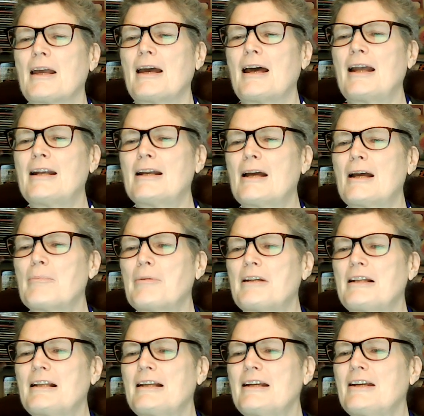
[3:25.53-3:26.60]
And I
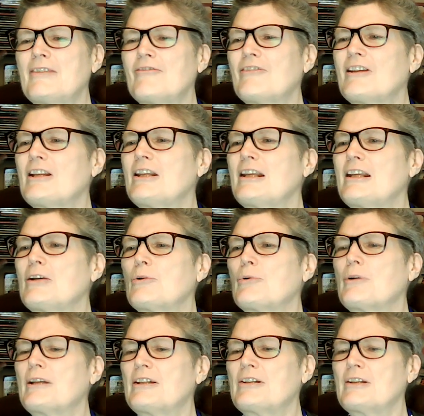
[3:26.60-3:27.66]
believe in the
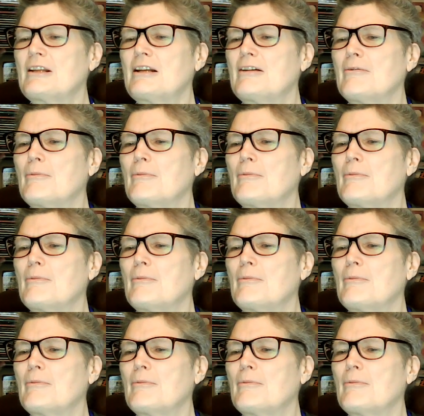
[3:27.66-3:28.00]
inquisitive